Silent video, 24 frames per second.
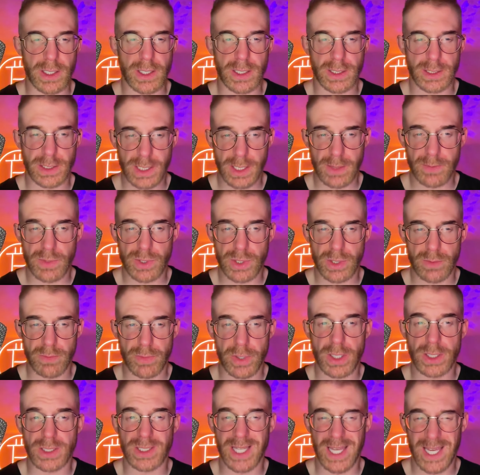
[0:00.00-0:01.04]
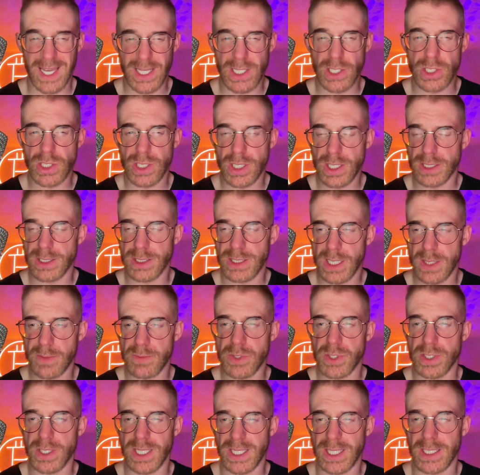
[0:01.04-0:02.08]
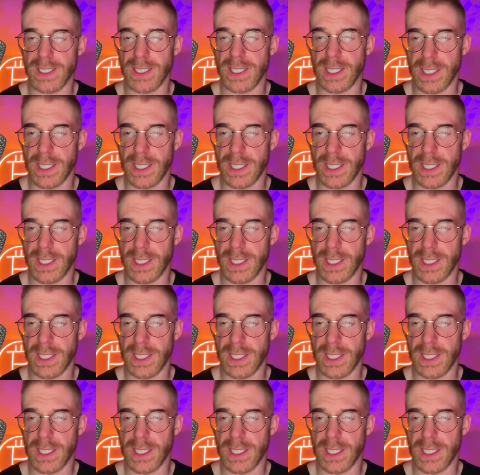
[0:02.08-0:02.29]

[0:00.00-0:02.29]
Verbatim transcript: consumption because energy consumption in,